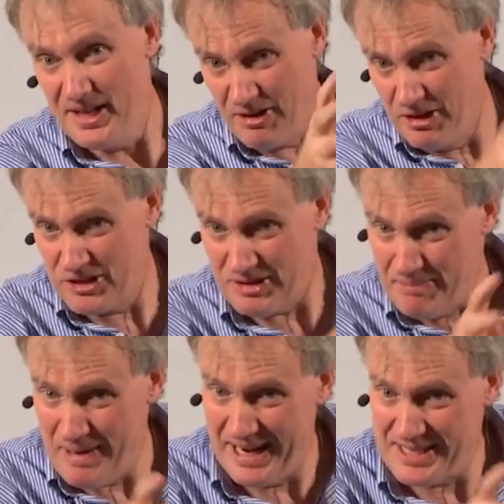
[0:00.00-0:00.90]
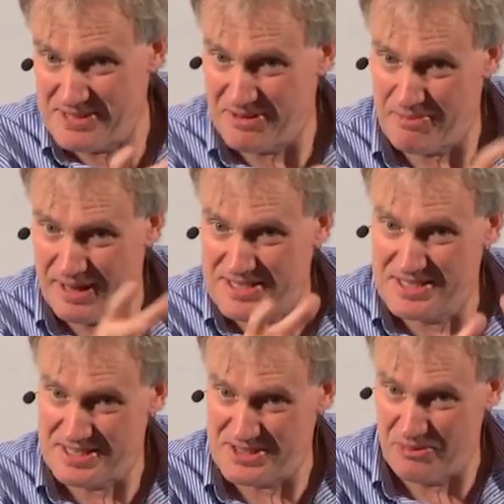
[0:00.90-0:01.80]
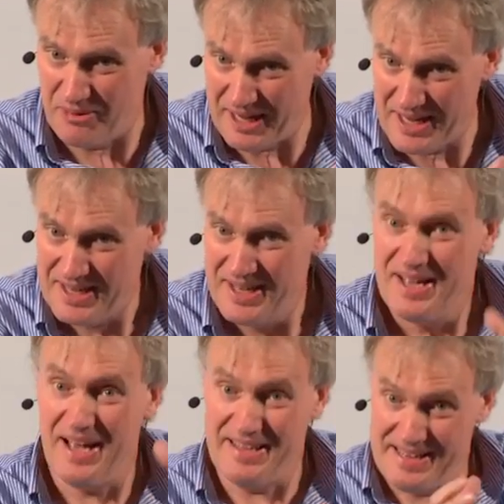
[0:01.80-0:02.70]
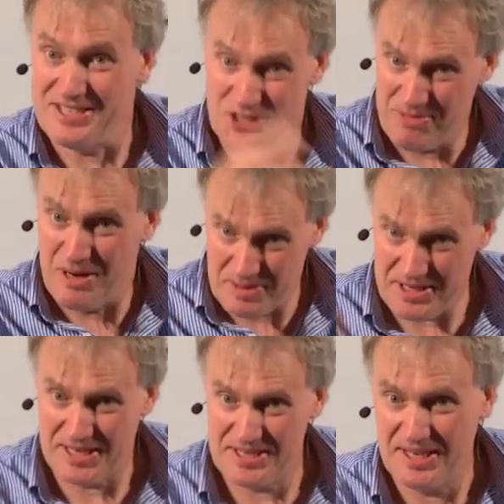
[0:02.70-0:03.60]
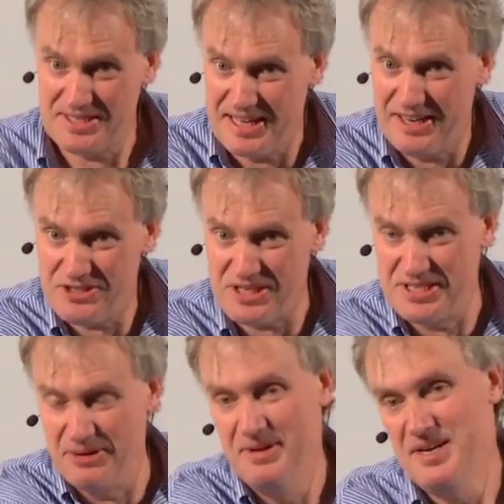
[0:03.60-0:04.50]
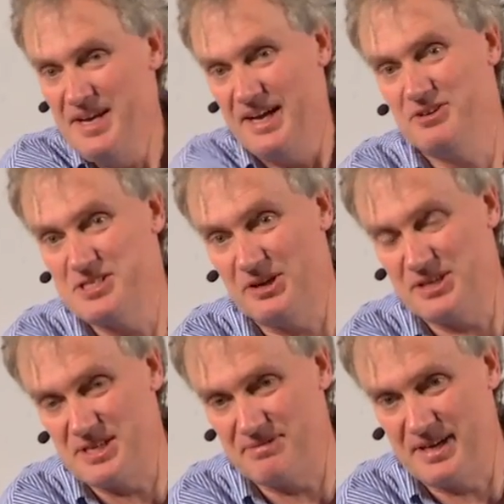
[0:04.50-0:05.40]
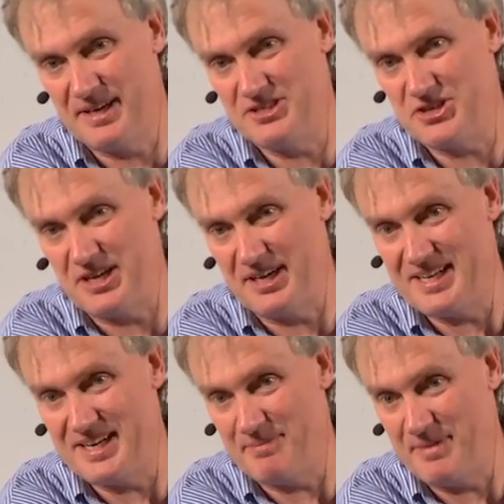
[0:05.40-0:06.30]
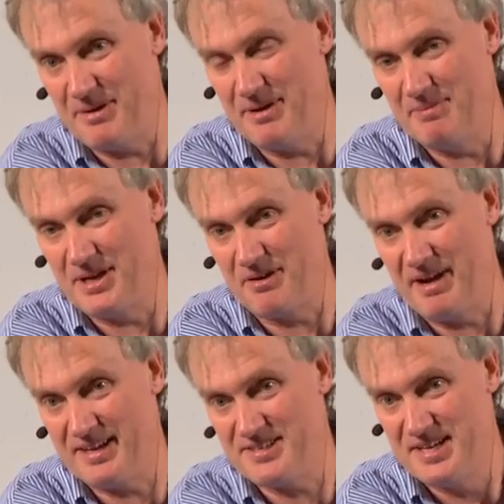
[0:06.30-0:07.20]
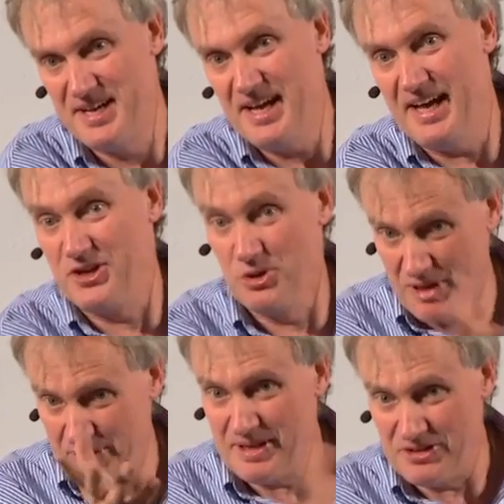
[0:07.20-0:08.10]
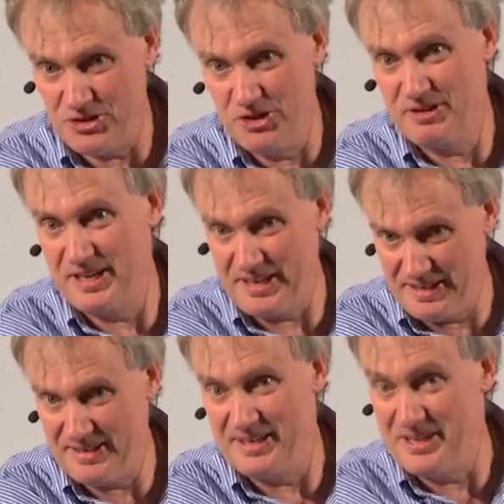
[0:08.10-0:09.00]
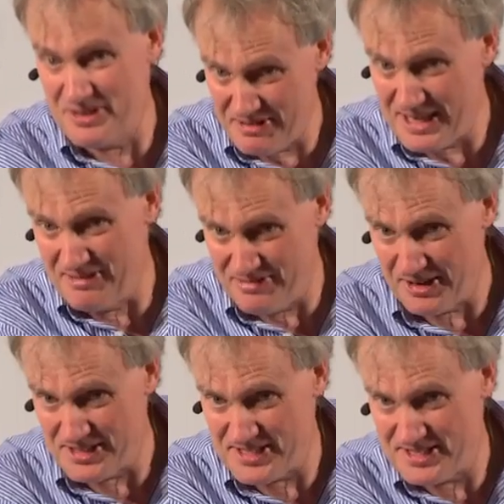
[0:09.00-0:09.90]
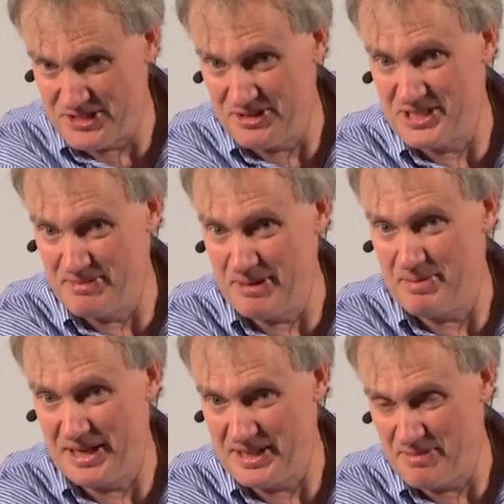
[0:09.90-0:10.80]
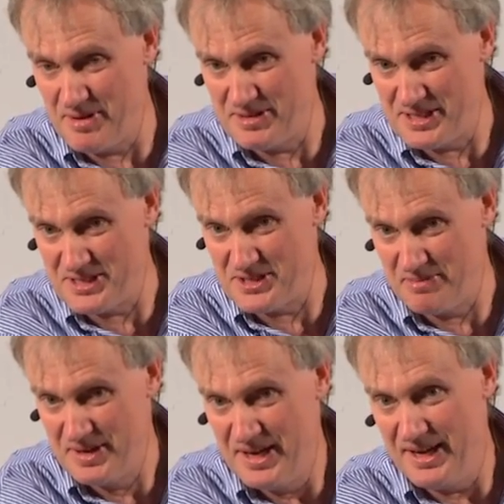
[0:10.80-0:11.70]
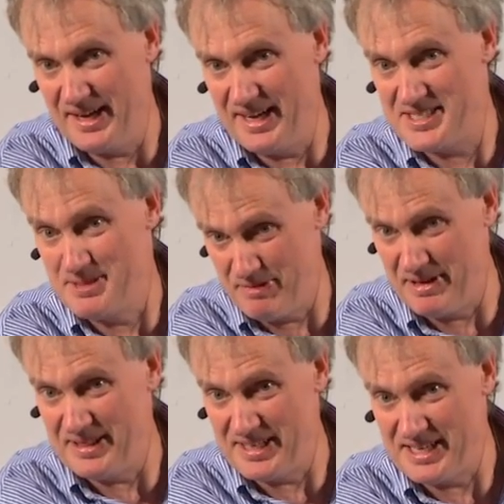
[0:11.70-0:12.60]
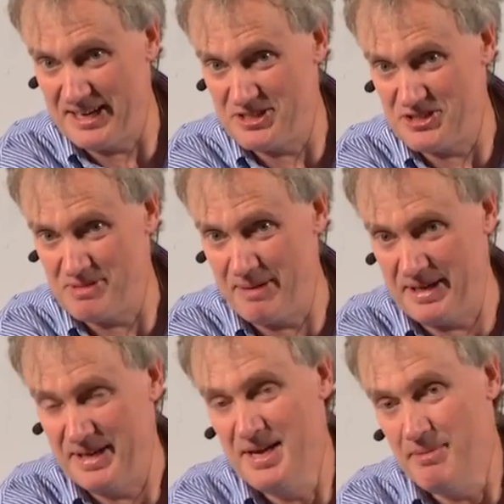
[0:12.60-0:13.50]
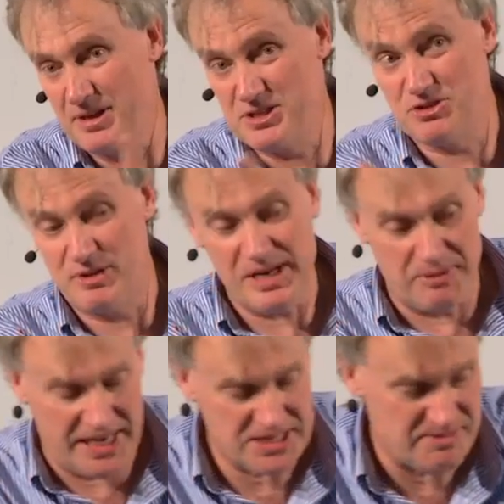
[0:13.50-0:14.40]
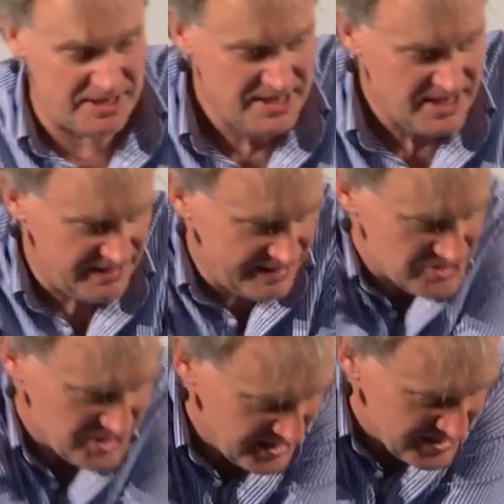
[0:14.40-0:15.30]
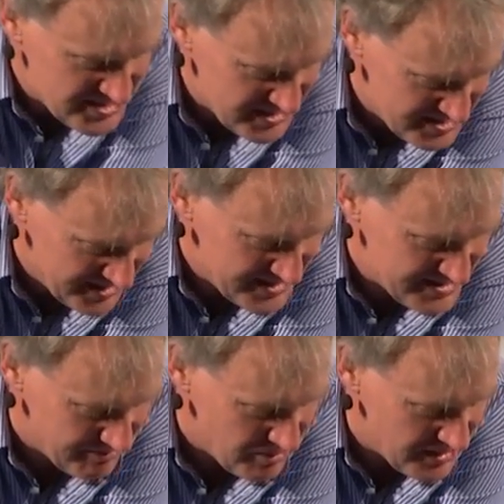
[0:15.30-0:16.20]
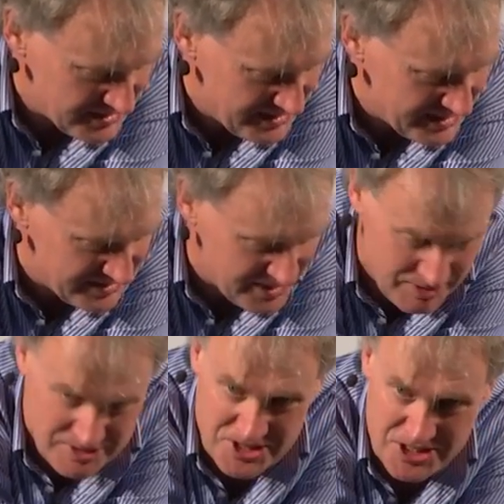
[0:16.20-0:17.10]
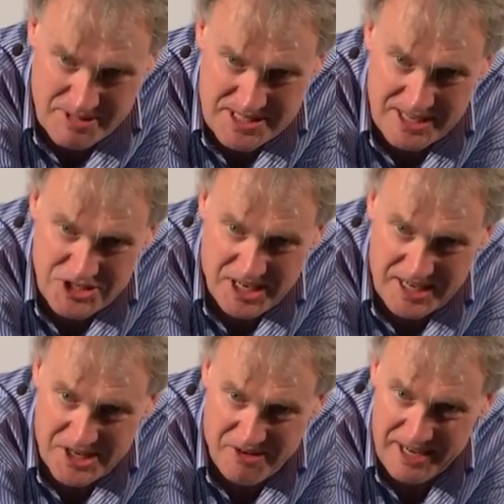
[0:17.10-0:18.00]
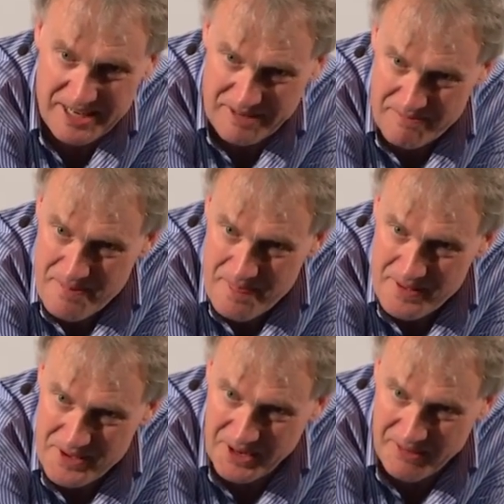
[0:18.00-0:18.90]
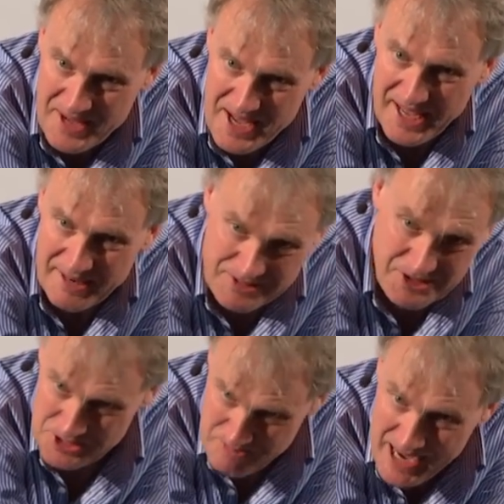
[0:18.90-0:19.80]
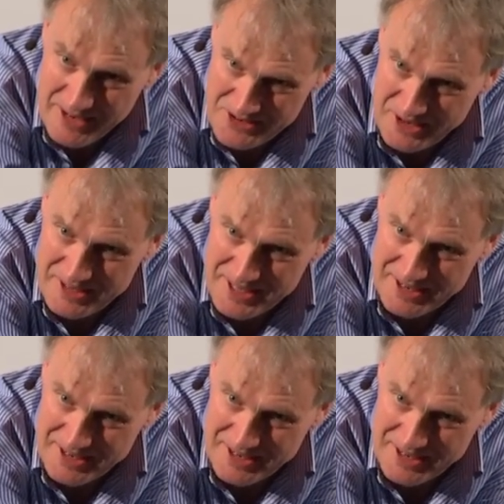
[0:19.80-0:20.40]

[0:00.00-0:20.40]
They're altering the balance of commensals in some way, and then that somehow protects against allergy. So it does look as if the hygiene idea may well be correct, and it could well be in children that you'd intervene first to try to manipulate the immune system, I guess, to prevent these allergies from happening. Because really what asthma and allergy is, it's the immune system isn't educated correctly. And it turns bad on you.